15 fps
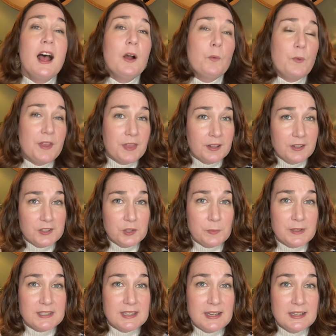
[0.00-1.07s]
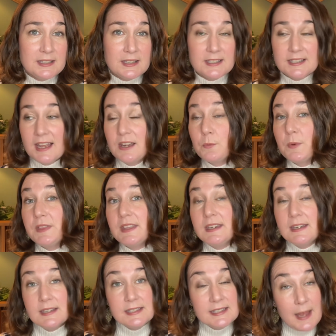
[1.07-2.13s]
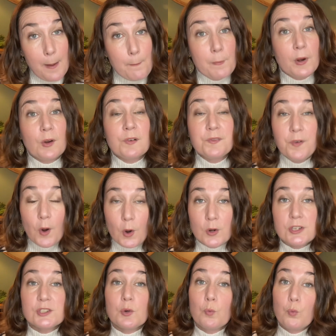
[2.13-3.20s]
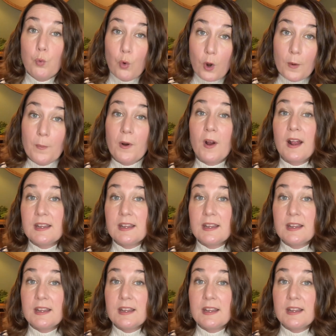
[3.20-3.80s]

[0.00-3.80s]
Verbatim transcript: with Elizabeth Scenes and Scent with the December 1st Warmer